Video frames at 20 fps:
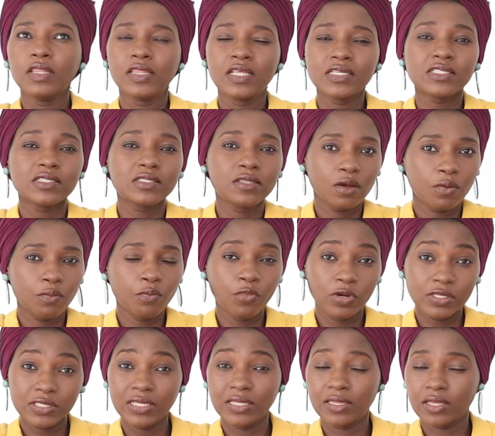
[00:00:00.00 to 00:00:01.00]
this is
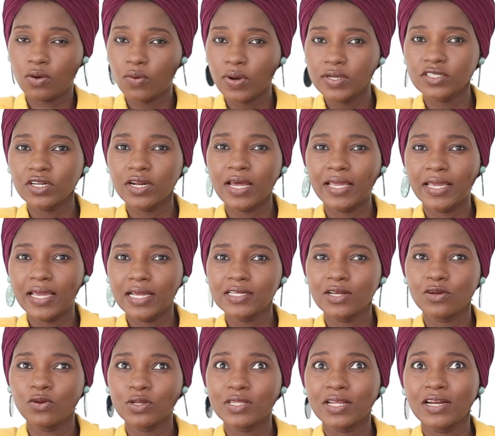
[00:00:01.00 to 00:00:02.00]
mostly the question I
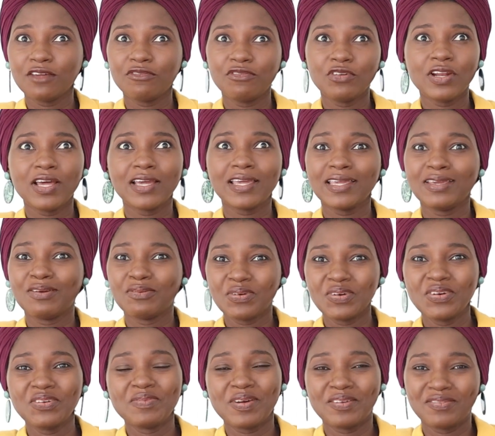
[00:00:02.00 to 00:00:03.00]
get a lot, and I feel like in
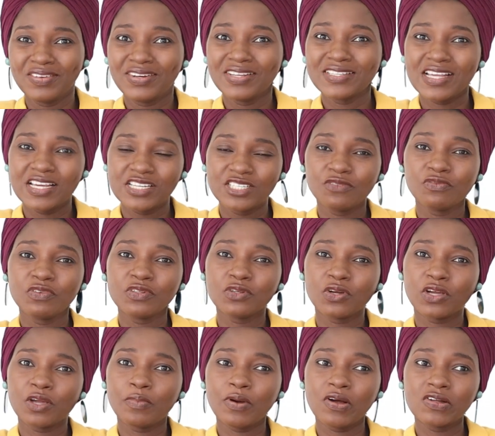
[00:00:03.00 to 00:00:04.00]
one of my videos I should even
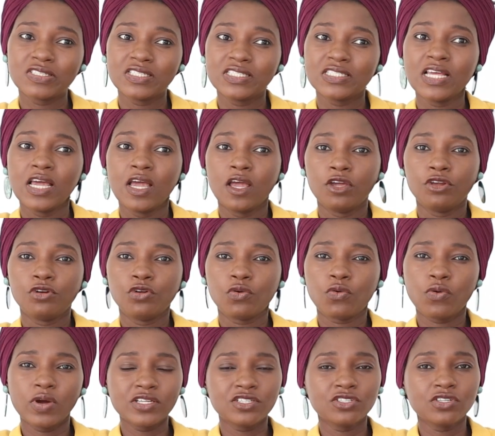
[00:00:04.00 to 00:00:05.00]
talk about it.
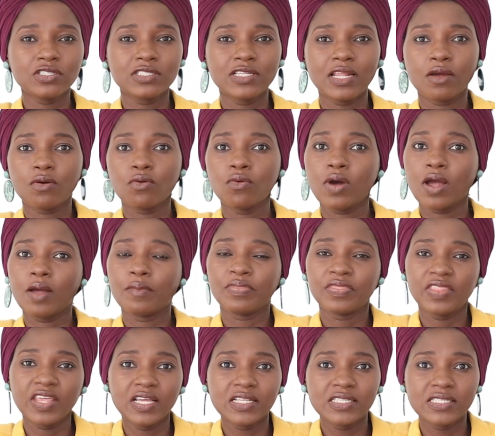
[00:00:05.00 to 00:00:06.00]
Questions like, oh,
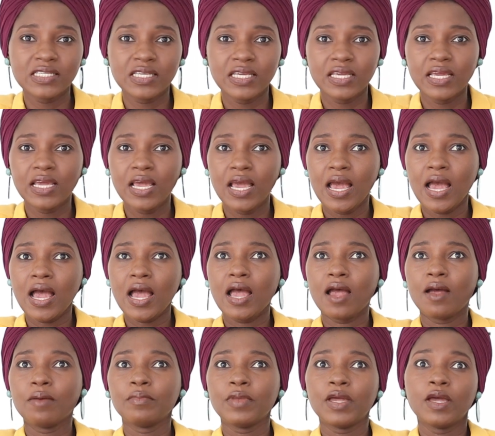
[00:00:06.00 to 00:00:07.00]
I'm 30,
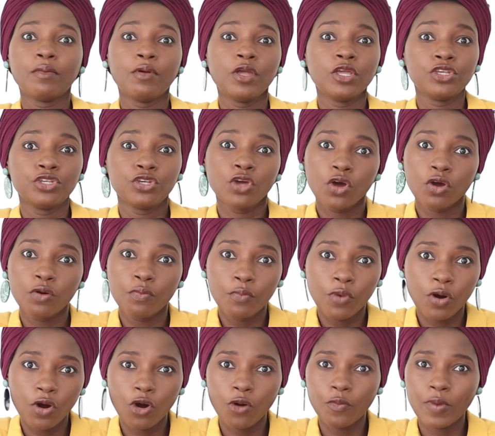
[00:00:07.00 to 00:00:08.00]
I'm a
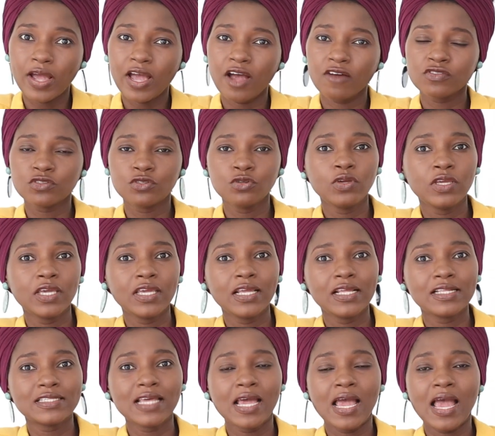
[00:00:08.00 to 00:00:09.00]
young mom, I have 2
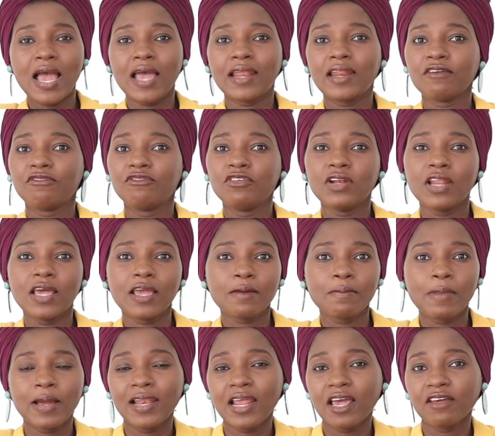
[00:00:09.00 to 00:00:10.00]
kids, and I feel
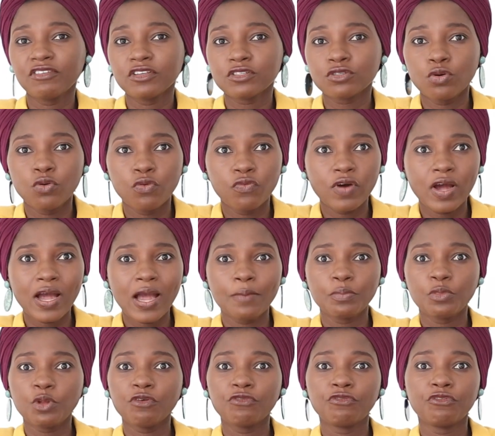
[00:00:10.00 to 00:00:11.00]
like my life is over,
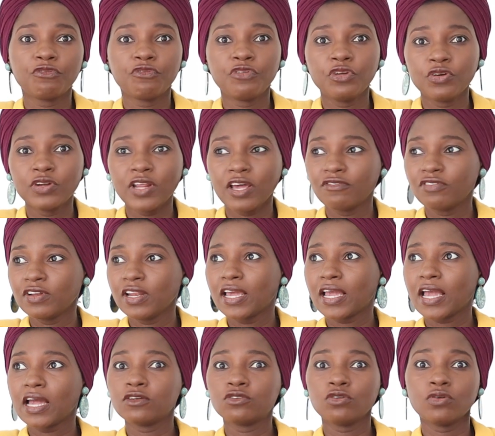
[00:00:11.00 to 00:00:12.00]
I'm not fulfilled, I feel
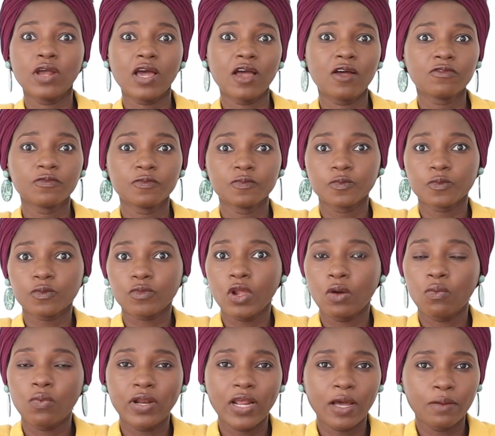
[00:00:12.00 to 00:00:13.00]
like I don't have
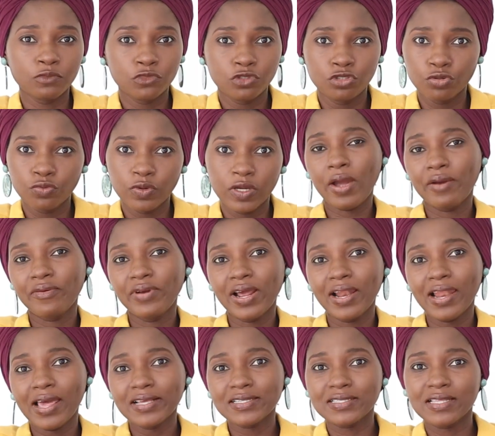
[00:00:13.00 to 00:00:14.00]
what I'm doing. I
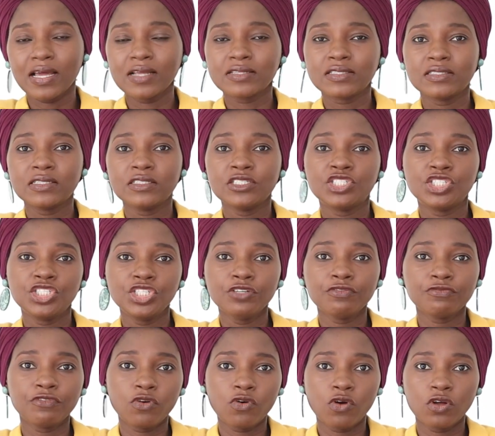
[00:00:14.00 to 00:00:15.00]
realized that
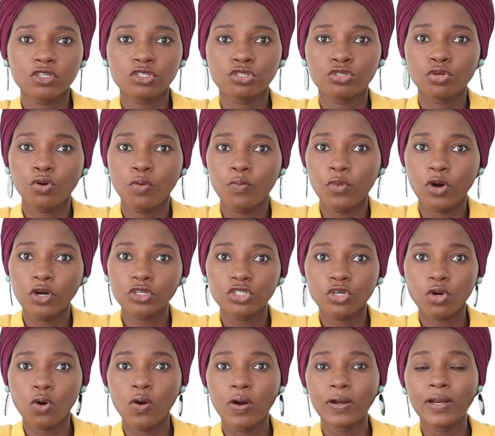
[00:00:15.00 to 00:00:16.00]
she focused so
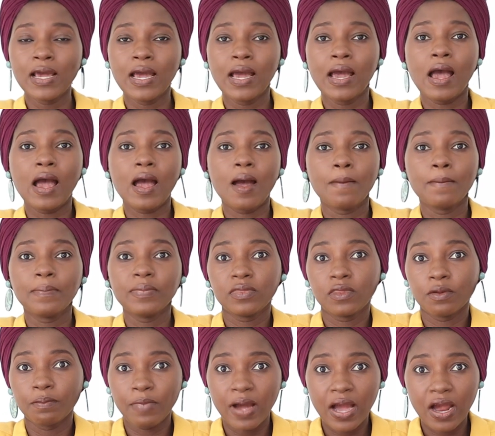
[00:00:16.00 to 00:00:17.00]
much on
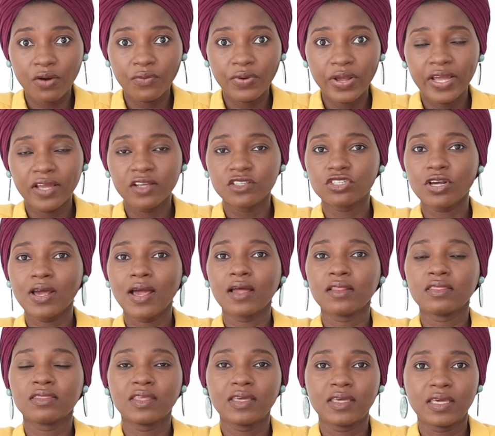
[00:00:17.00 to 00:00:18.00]
the marriage
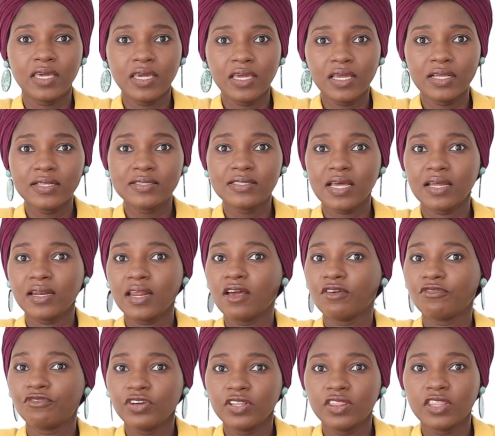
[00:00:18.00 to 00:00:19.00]
and the kids and
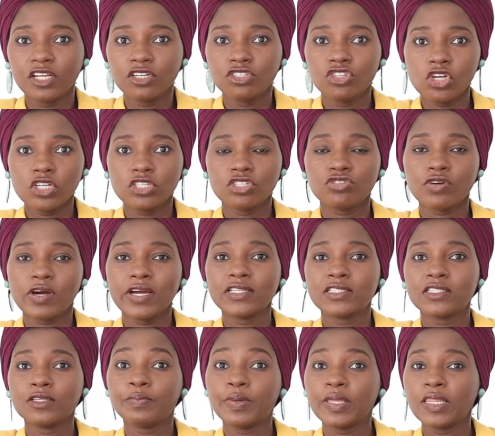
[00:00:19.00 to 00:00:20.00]
everything, just
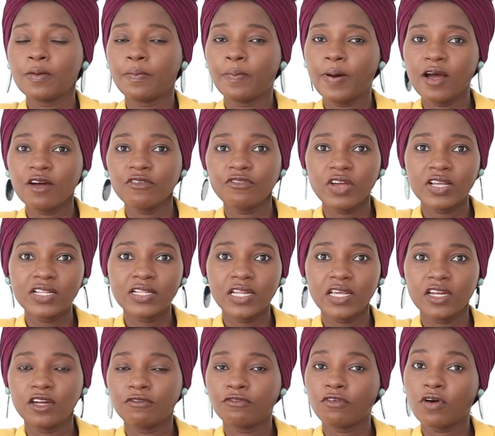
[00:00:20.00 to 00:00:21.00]
trying to be the perfect
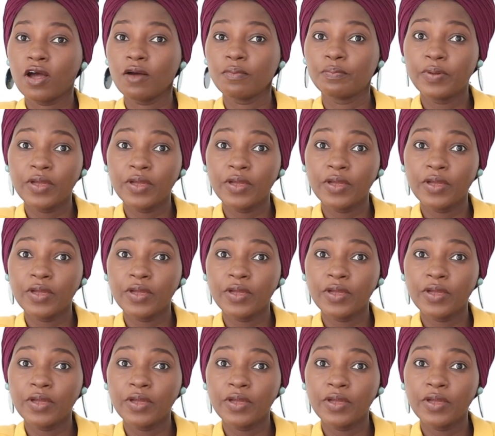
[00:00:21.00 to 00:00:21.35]
lady for her